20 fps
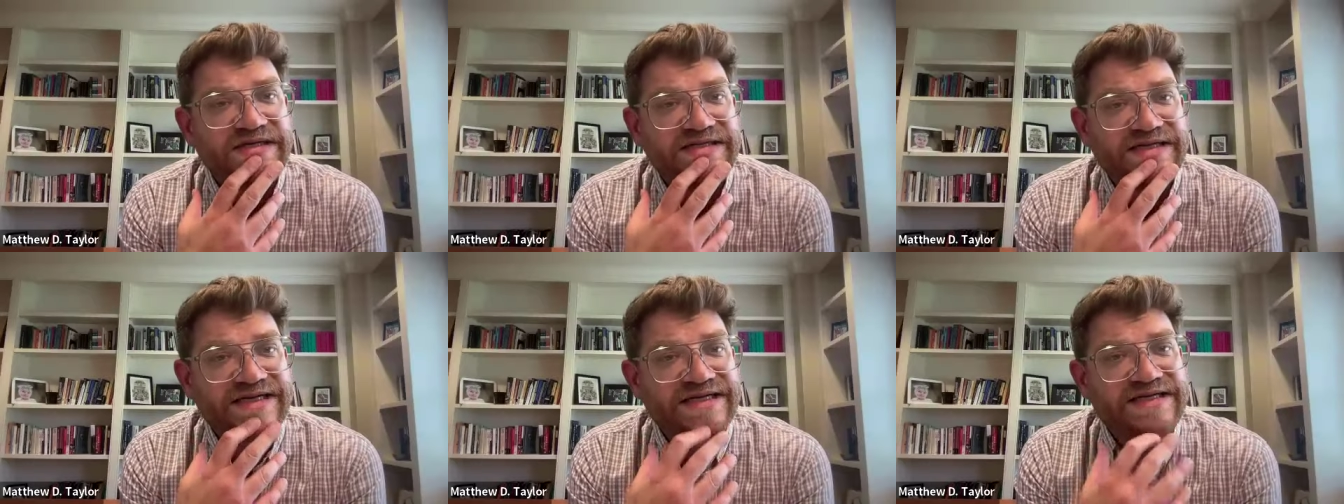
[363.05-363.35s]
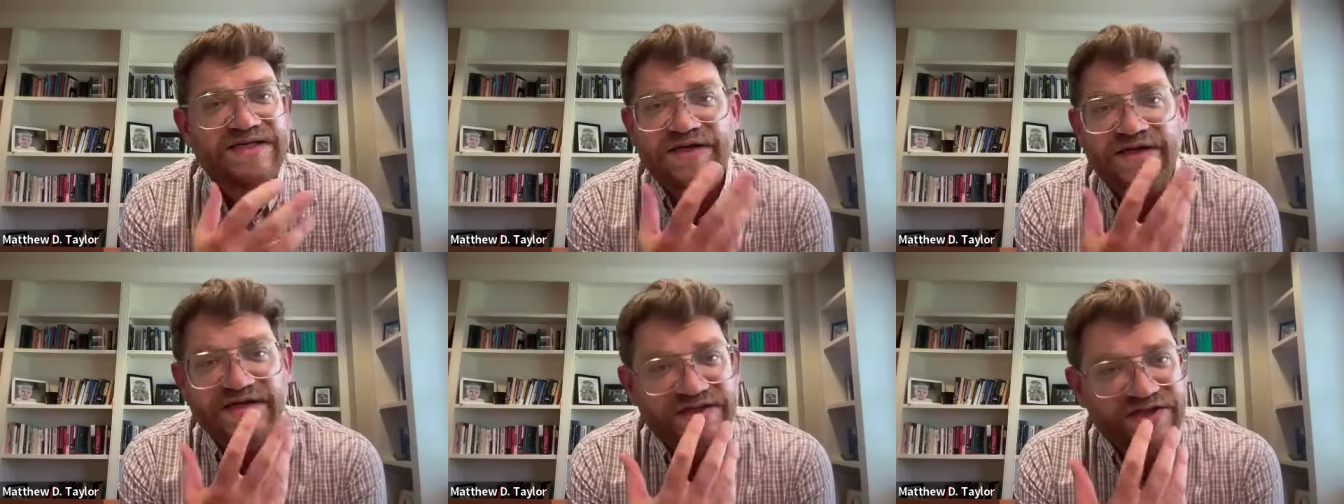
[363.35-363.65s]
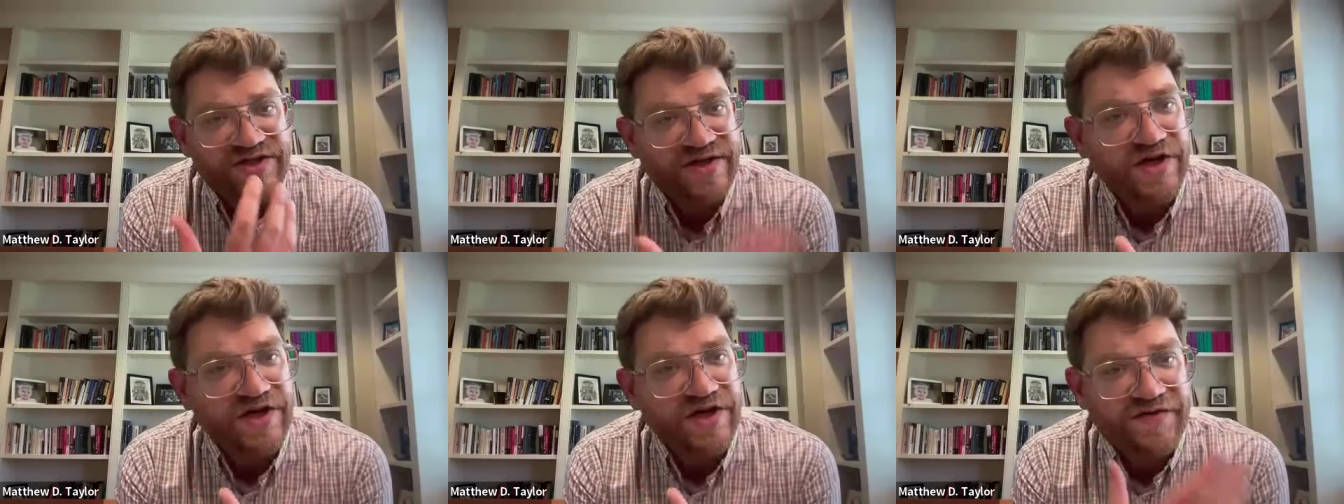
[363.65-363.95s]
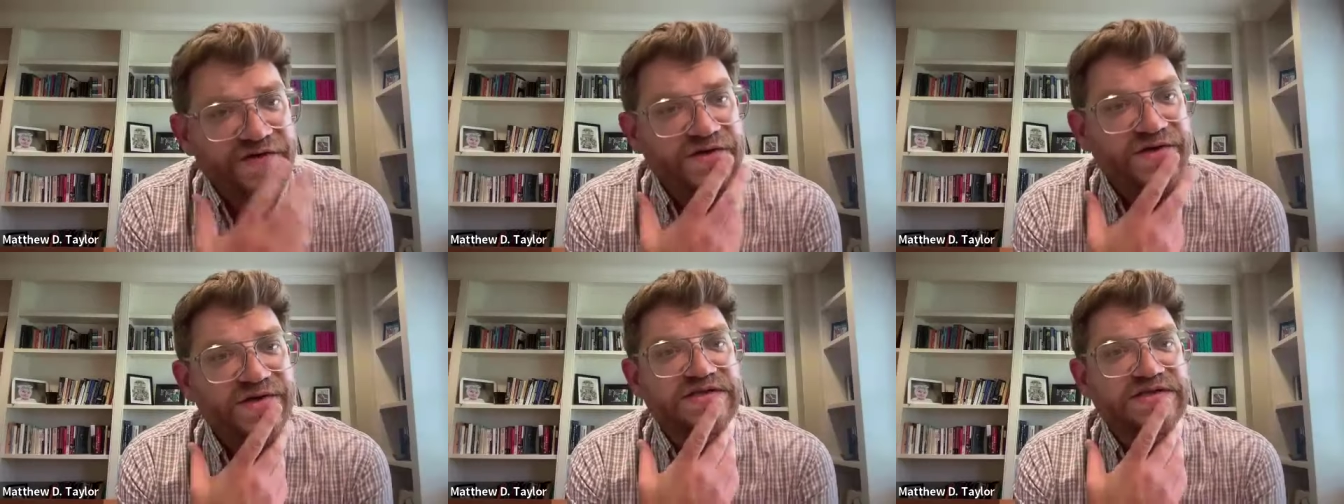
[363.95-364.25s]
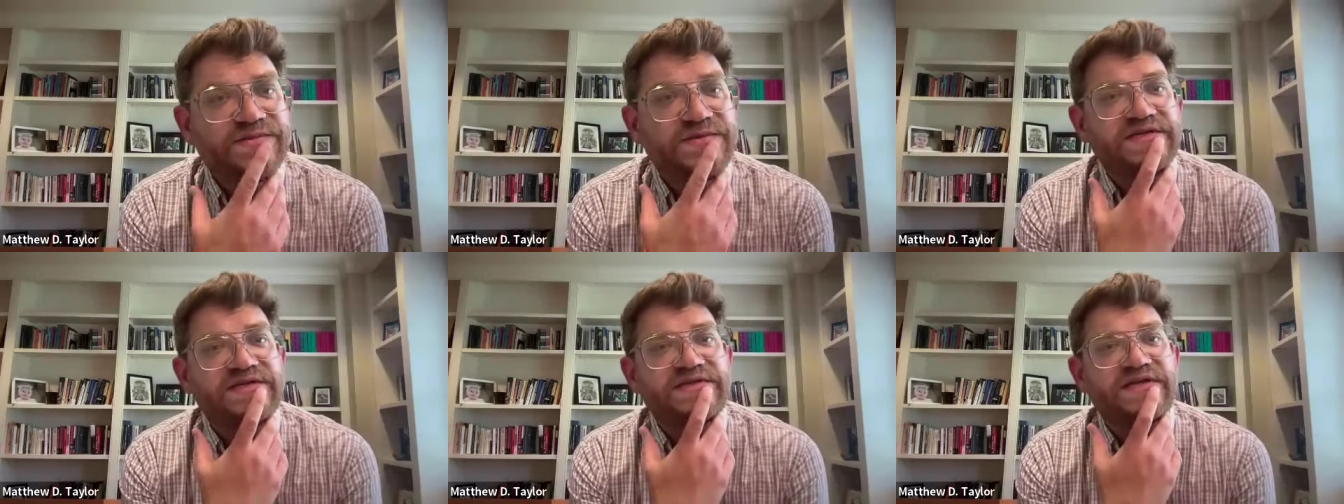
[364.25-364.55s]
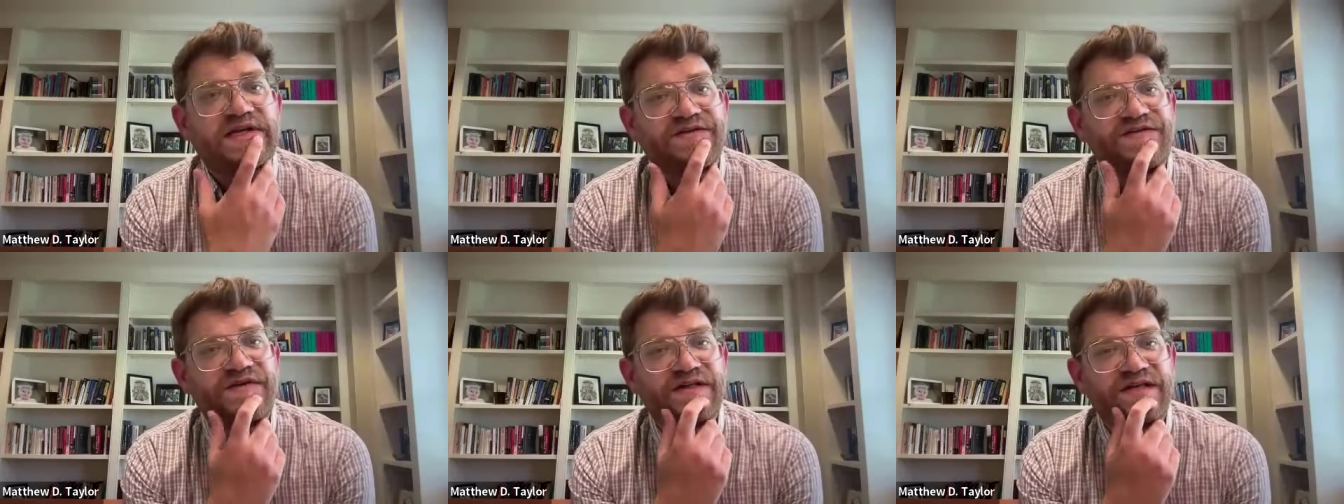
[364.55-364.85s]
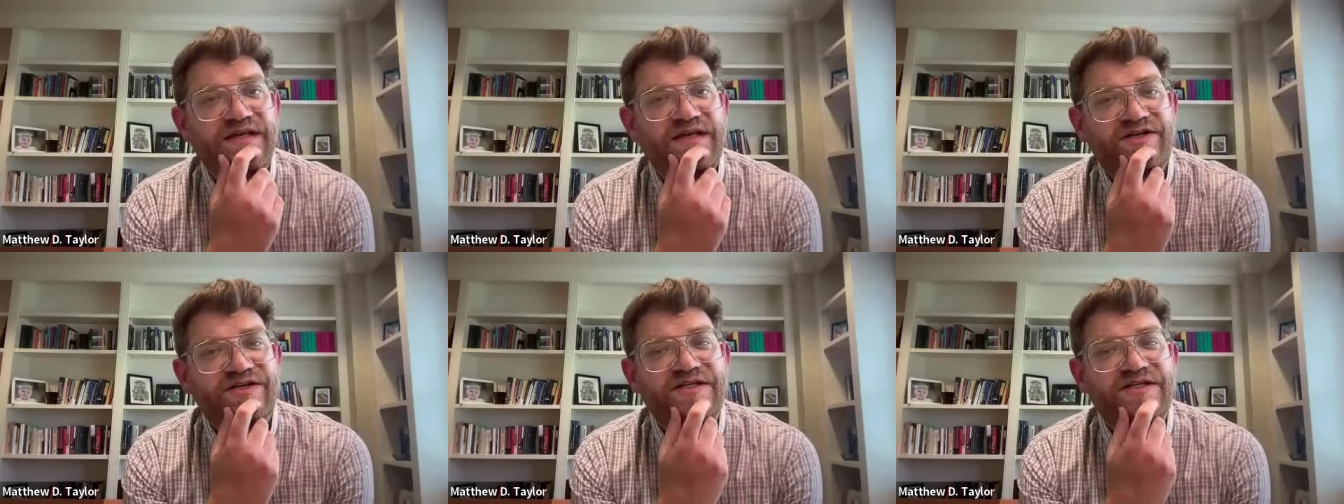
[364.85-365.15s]
dug into it and started interviewing some of these salafi
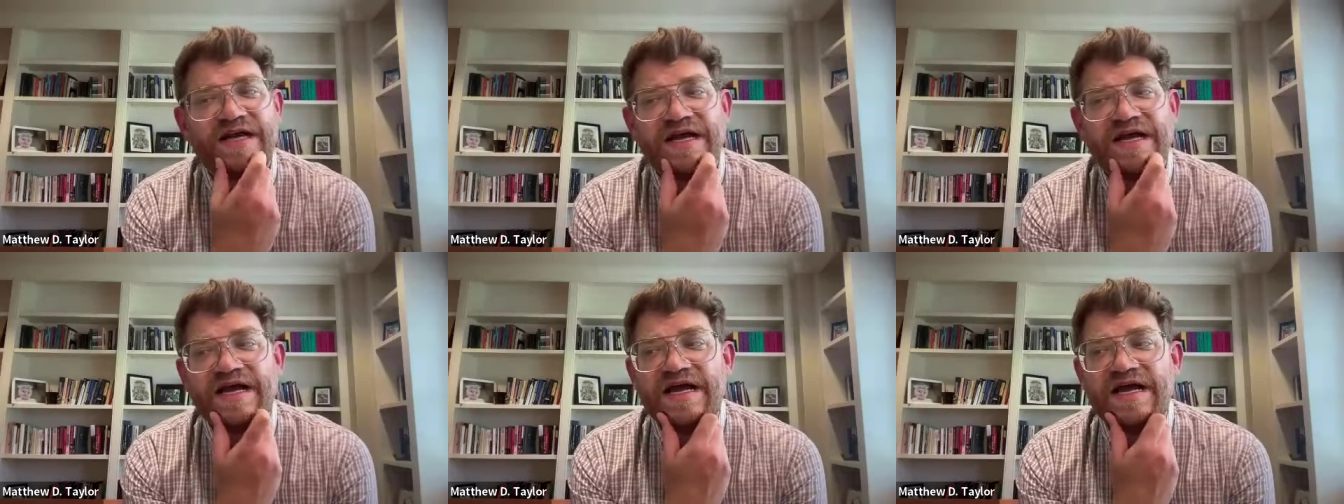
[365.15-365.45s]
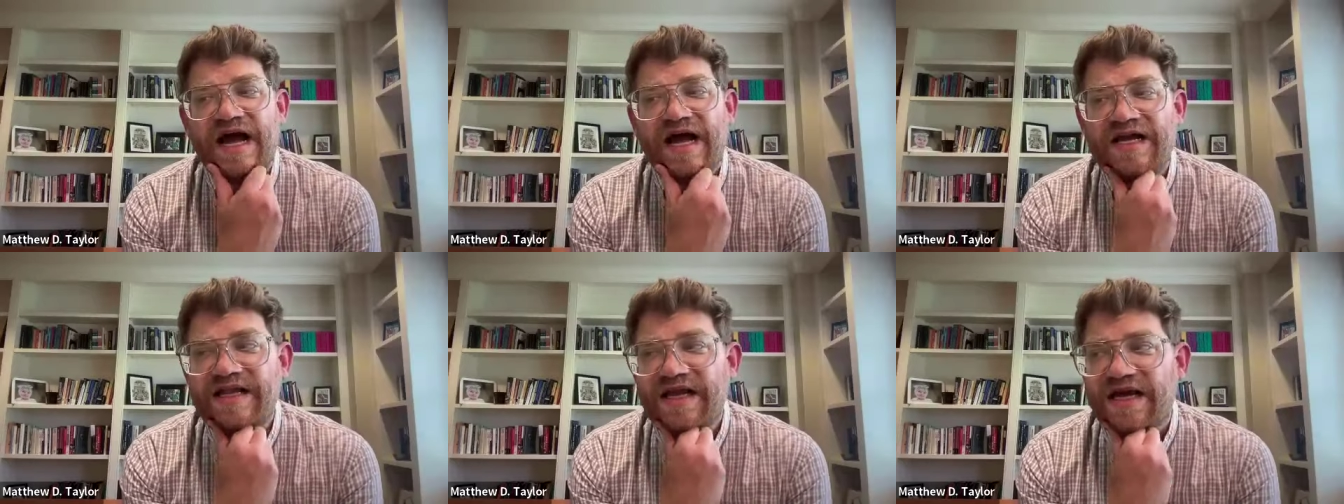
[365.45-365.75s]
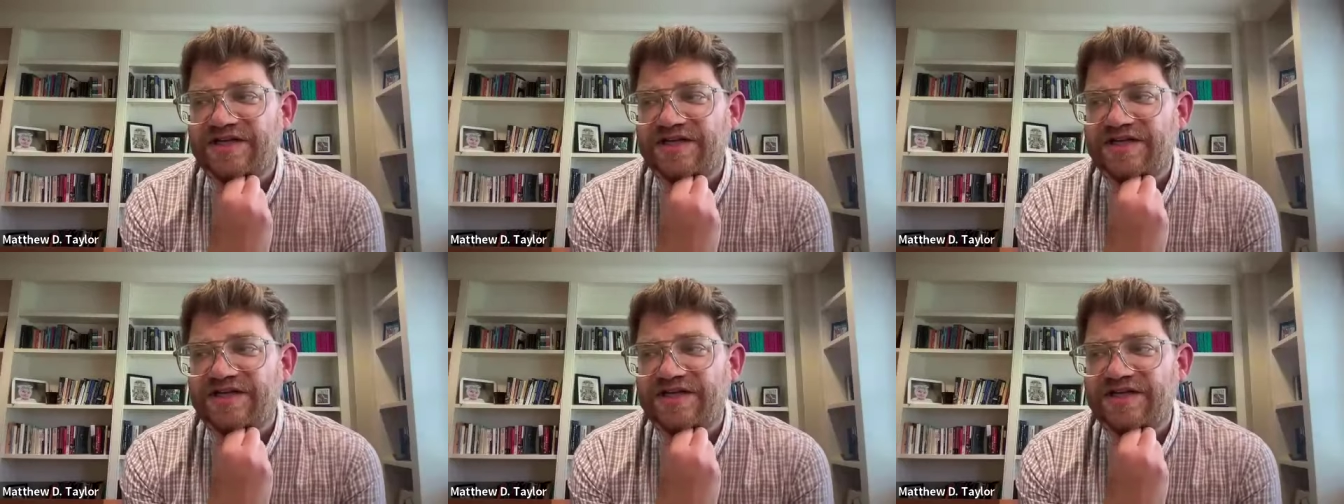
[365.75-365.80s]
leaders i,